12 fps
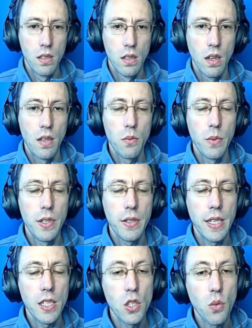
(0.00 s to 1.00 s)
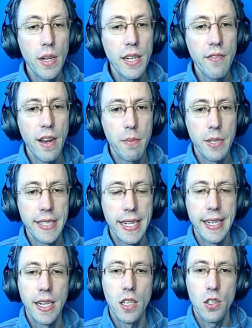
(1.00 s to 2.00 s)
And when you get to 25%,
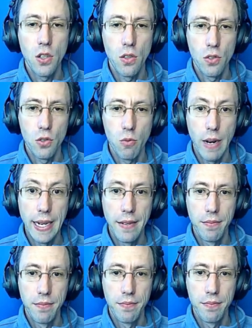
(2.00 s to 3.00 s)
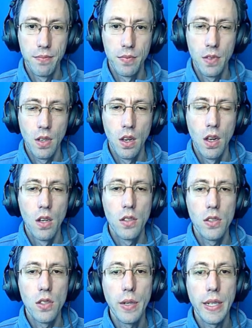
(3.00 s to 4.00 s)
it turns red.
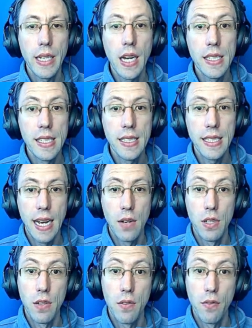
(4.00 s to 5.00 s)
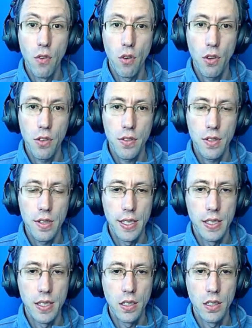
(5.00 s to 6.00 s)
So it cuts it down in fourths, nice and
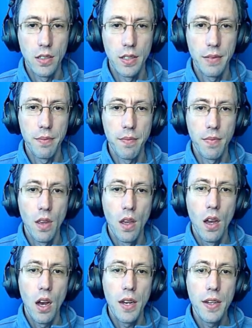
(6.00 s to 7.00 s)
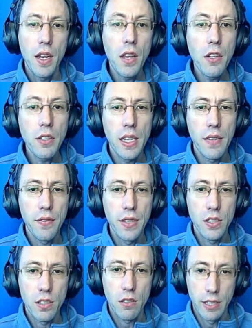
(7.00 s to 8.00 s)
cleanly. Another key
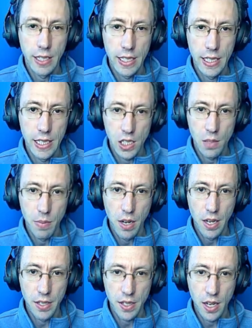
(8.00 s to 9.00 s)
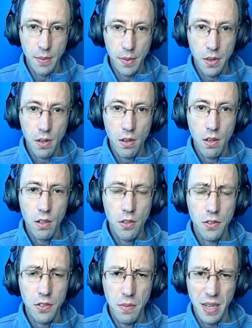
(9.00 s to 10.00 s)
feature is the pause timer.
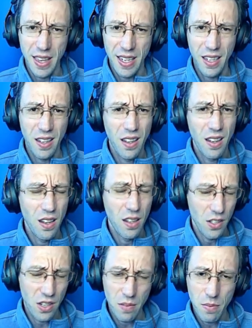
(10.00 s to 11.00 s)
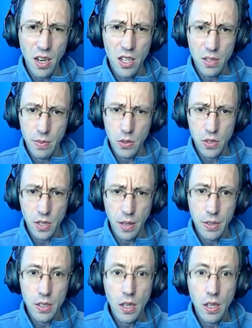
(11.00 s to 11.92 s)
You may think, you can pause most timers.